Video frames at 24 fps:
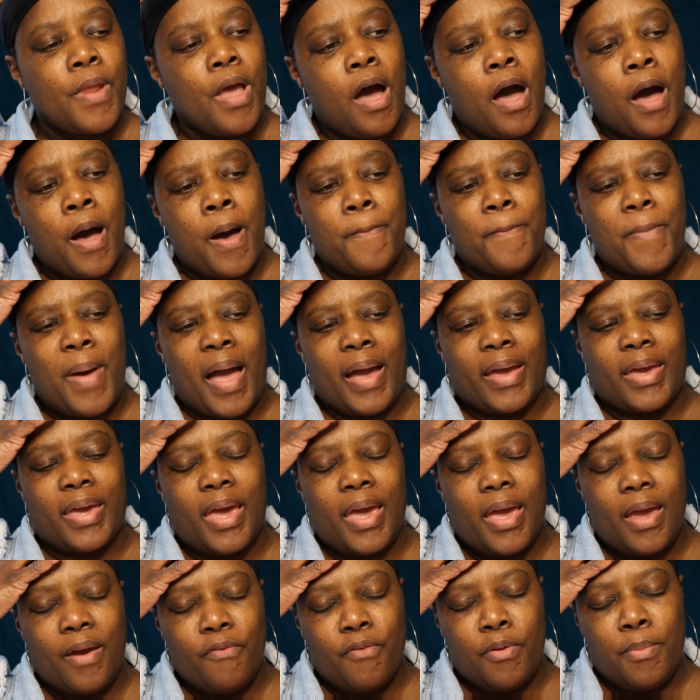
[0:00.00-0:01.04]
I
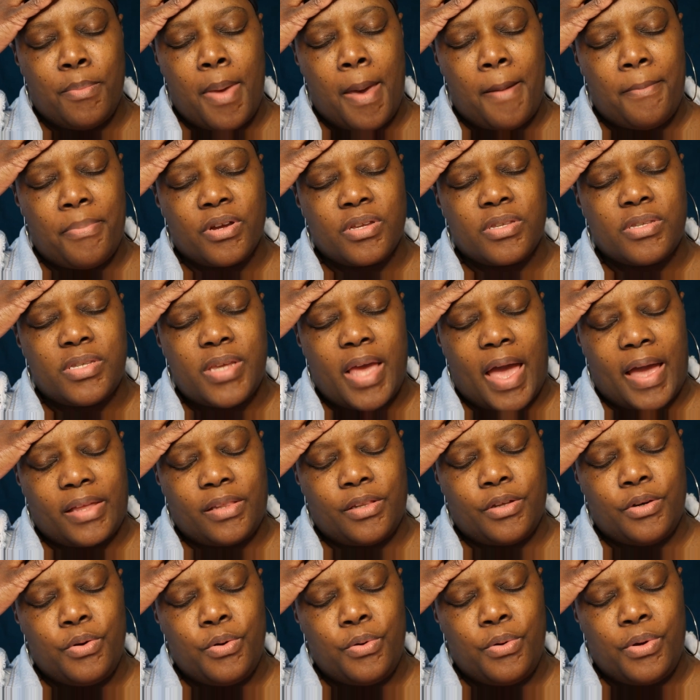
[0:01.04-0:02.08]
can't remember
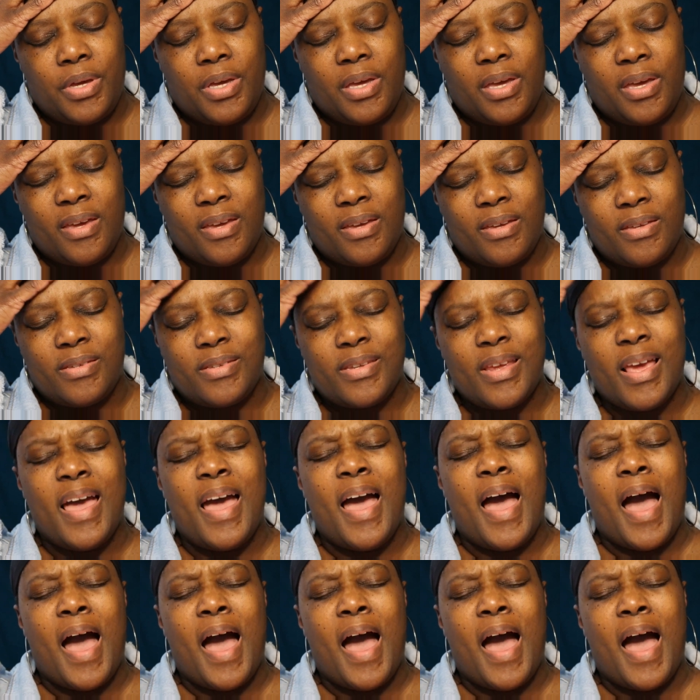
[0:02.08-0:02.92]
exactly who he is.